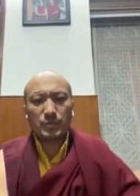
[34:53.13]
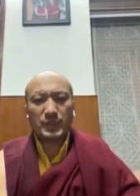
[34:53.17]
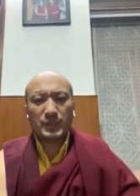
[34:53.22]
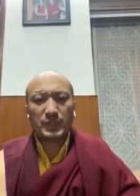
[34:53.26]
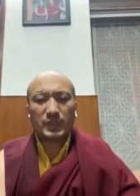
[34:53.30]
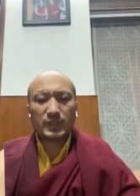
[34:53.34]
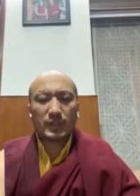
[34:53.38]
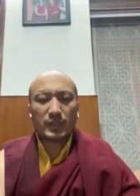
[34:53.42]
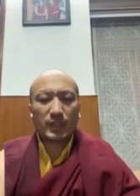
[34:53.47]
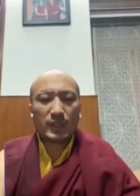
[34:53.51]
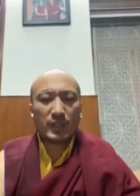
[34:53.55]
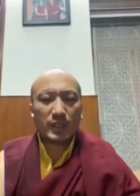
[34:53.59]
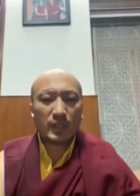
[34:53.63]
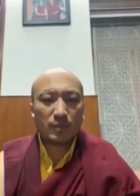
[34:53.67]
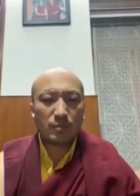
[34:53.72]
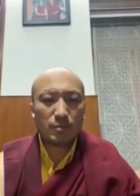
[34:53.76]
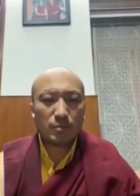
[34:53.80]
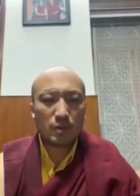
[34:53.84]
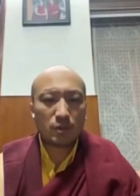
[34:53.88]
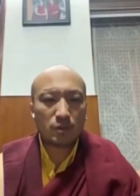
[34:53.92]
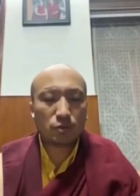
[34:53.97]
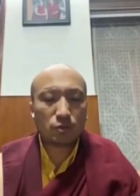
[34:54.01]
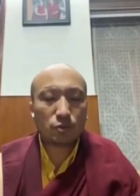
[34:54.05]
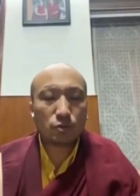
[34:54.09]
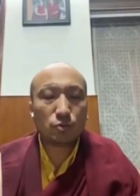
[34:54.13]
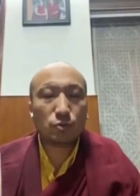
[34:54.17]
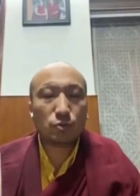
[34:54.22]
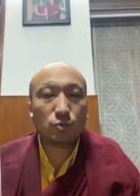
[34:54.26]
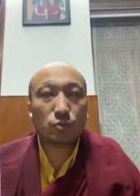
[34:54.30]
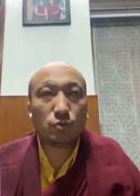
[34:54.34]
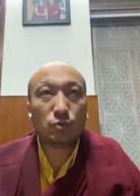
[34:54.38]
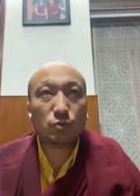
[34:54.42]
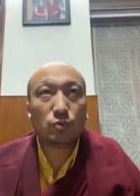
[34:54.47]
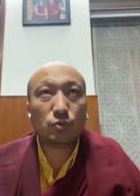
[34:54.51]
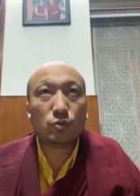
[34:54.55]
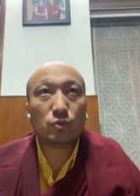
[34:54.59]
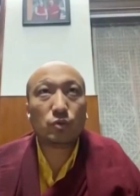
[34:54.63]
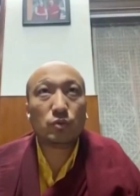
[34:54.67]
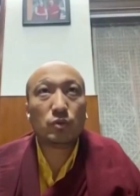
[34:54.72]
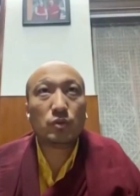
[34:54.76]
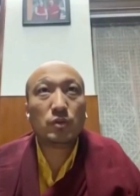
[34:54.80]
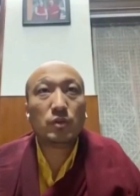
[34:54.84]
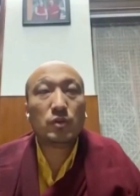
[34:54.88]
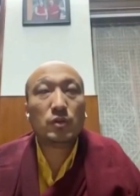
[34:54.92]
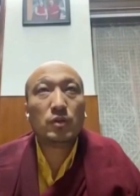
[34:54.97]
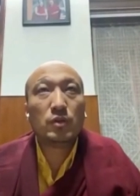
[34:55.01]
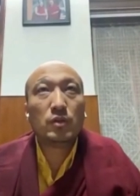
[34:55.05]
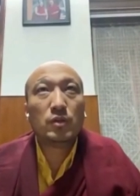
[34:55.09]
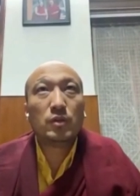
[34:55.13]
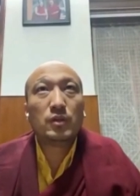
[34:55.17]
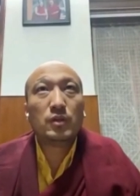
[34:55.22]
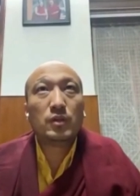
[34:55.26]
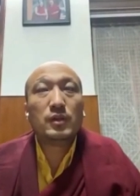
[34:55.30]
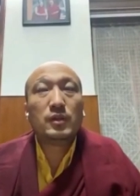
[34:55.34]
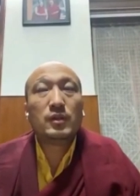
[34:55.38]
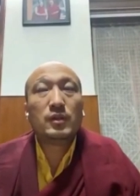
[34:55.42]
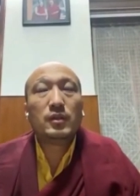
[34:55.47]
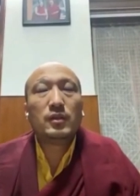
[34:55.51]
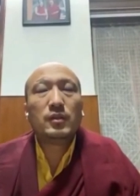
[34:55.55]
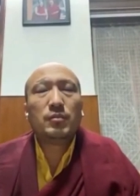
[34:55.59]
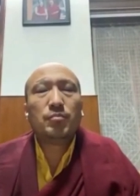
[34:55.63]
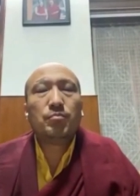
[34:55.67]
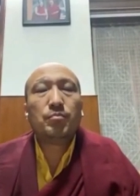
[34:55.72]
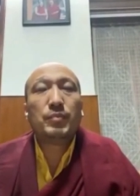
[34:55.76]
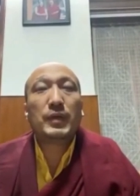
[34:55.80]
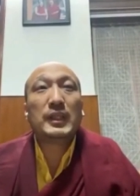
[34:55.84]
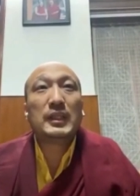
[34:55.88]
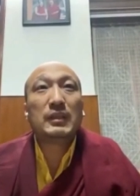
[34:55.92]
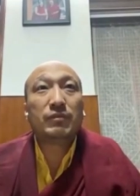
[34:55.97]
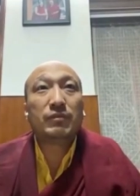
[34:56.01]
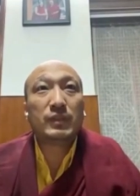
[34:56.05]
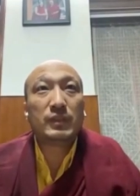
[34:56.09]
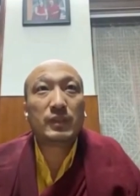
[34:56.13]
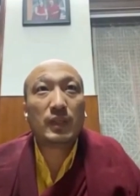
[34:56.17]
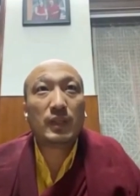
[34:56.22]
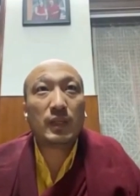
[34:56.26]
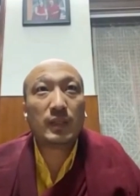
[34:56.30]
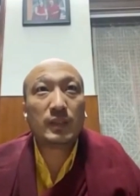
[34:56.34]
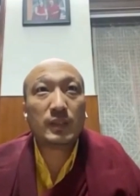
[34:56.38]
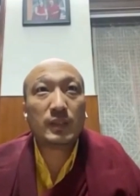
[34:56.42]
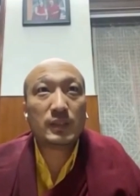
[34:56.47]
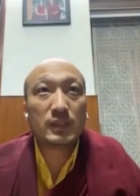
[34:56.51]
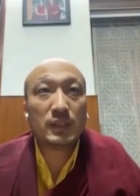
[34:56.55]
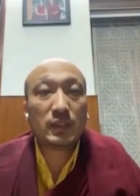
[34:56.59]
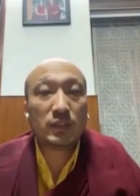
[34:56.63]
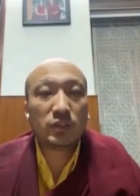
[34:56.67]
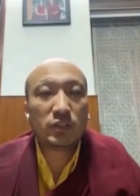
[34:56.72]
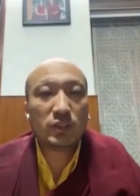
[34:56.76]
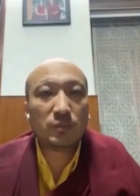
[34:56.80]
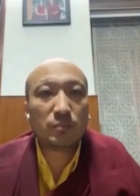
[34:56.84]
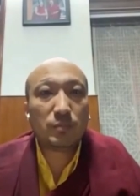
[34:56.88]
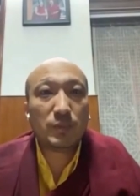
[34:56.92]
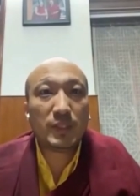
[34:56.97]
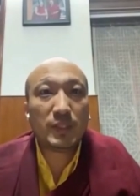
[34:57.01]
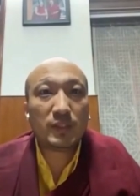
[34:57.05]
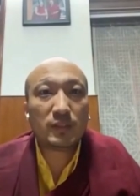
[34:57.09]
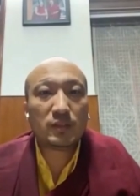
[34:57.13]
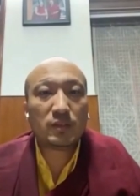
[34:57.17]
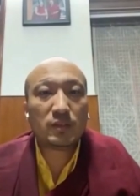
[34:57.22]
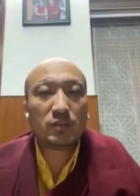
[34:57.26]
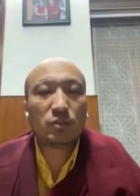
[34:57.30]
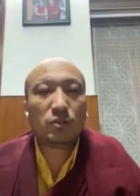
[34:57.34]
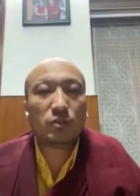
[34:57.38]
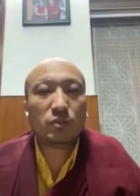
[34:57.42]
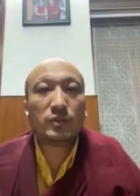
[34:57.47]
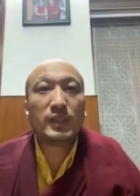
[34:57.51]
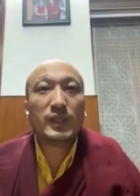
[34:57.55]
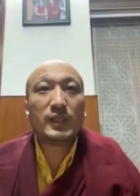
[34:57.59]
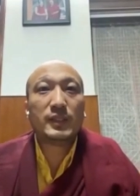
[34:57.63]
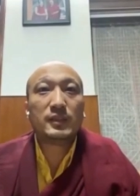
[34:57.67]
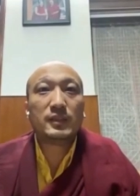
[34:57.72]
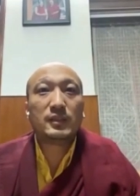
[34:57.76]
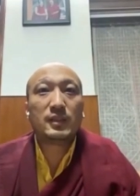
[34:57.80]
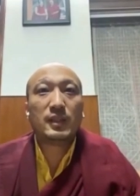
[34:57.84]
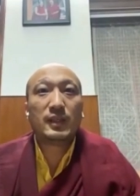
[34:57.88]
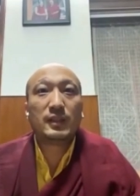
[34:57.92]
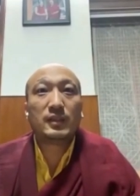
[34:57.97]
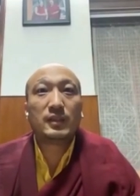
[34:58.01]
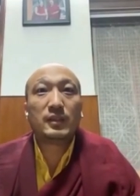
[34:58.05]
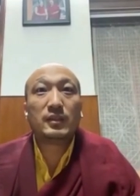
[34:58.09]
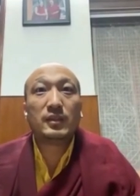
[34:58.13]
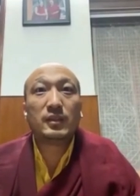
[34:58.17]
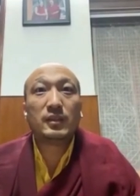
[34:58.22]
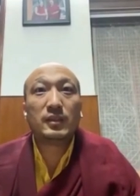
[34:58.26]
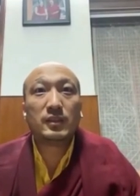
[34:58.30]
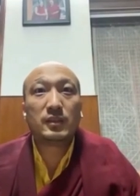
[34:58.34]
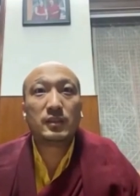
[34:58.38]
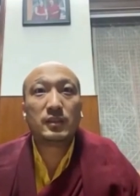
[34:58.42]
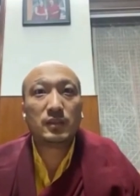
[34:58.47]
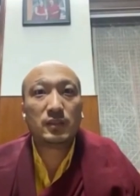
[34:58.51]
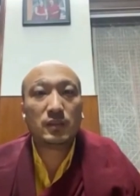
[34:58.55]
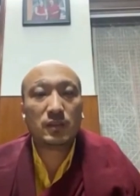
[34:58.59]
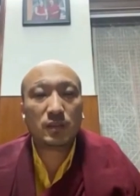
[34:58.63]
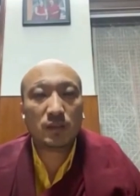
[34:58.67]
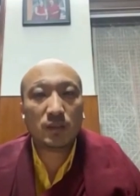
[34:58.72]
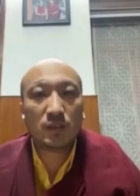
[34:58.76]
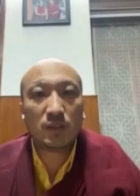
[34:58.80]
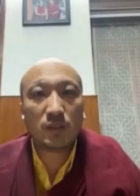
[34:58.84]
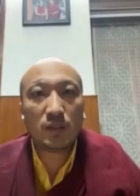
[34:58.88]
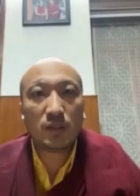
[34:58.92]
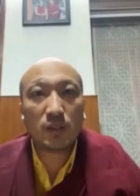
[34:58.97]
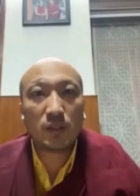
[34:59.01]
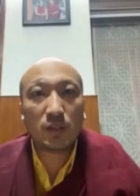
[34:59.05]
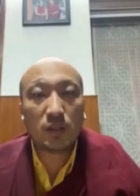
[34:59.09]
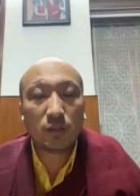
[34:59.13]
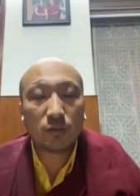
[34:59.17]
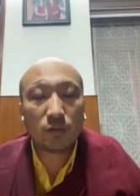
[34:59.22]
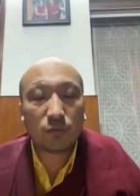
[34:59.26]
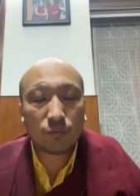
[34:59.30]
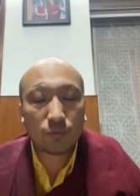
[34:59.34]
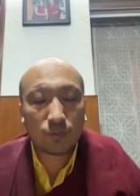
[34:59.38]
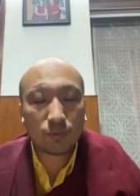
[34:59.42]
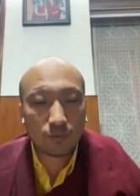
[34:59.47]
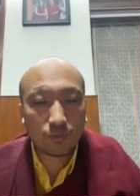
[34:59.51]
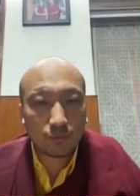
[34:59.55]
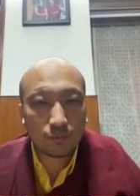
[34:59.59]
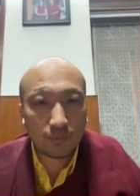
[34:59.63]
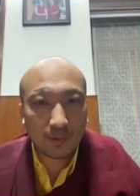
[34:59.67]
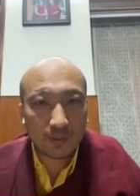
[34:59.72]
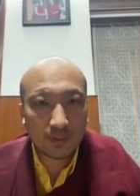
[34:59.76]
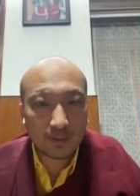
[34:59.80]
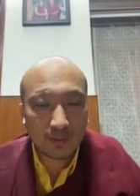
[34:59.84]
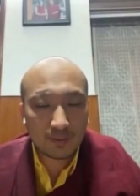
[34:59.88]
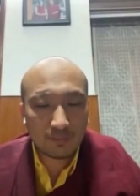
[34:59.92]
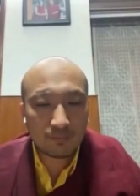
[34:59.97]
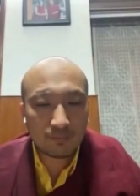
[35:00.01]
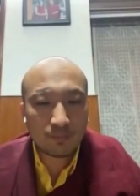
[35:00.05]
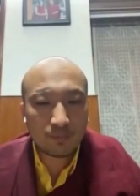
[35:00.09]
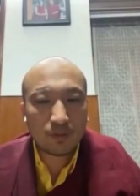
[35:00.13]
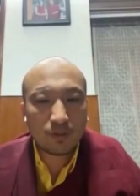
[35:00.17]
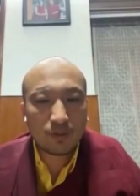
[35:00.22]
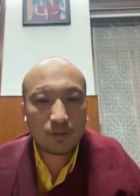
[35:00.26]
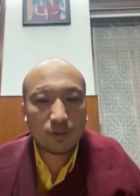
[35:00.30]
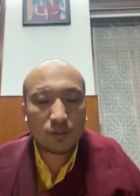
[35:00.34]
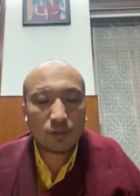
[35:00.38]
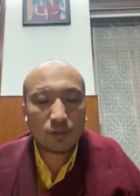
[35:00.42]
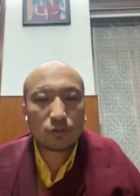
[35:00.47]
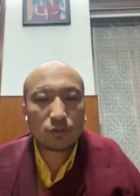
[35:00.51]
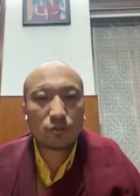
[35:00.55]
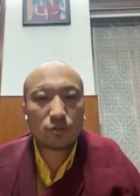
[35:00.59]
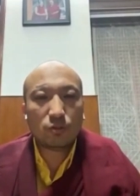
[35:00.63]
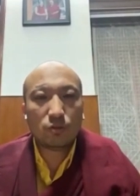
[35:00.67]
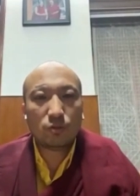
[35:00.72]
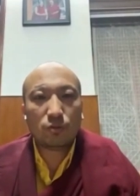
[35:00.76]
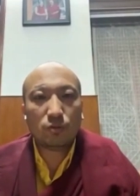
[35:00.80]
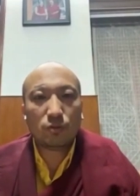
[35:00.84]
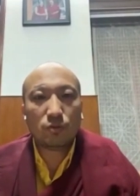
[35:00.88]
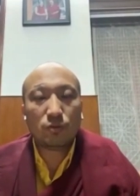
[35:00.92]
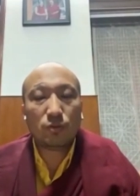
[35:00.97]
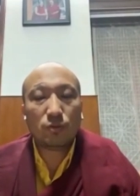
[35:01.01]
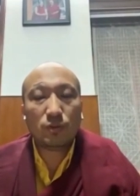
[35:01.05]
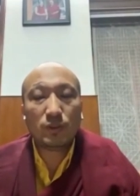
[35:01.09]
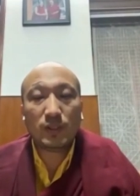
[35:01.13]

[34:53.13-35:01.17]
being able to benefit other sentient beings. So that is like the third uh, wisdom. So